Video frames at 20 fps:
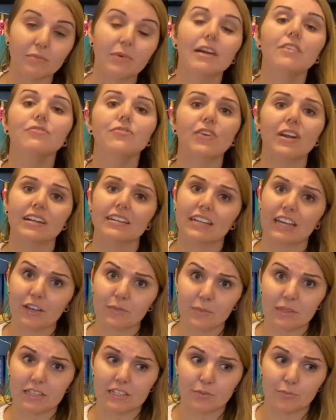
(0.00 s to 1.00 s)
My friend gave
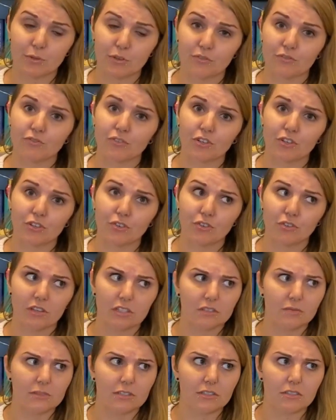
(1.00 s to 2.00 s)
me this book for
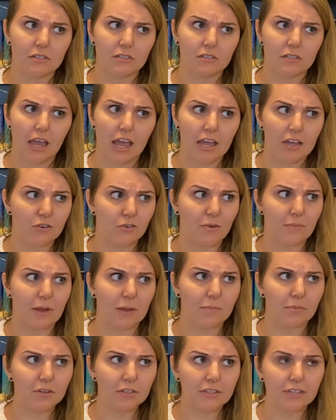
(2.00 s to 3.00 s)
Christmas and or my
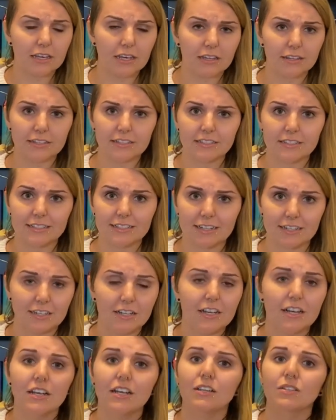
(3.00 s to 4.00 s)
birthday this year,
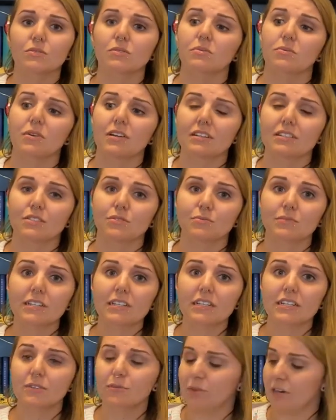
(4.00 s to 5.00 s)
so I wanted to
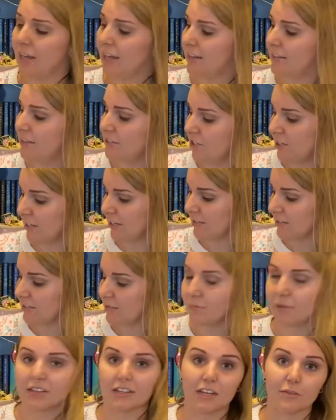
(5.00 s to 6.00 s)
read it when I had the chance,
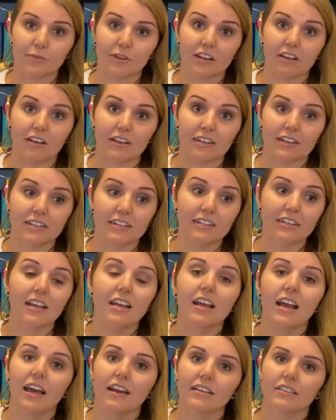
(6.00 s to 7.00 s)
and my library got it in,
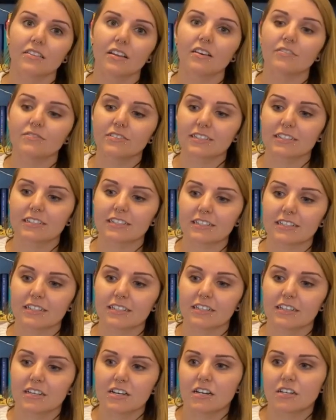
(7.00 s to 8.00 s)
and I love
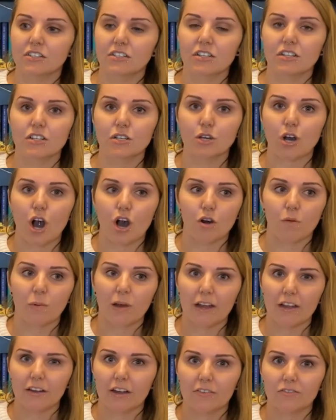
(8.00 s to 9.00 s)
listening to
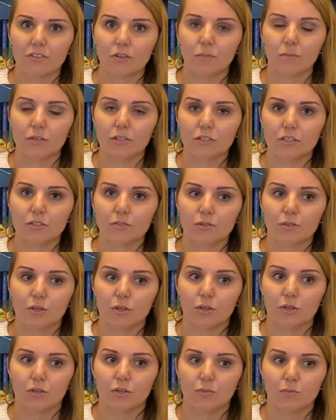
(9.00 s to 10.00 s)
autobiographical books
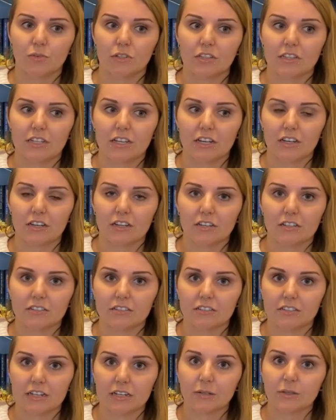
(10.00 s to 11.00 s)
when they are
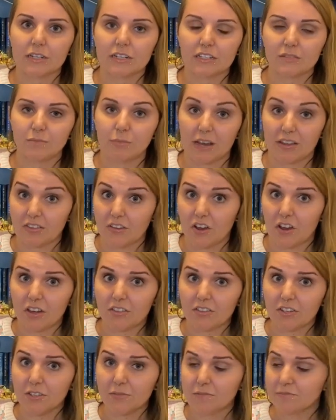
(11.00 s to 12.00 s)
narrated by the
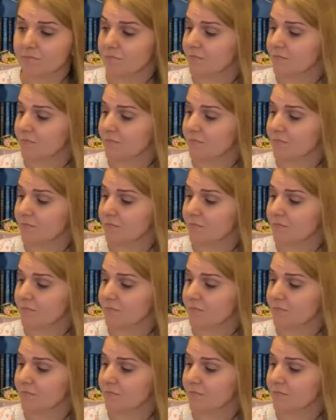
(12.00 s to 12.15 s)
author,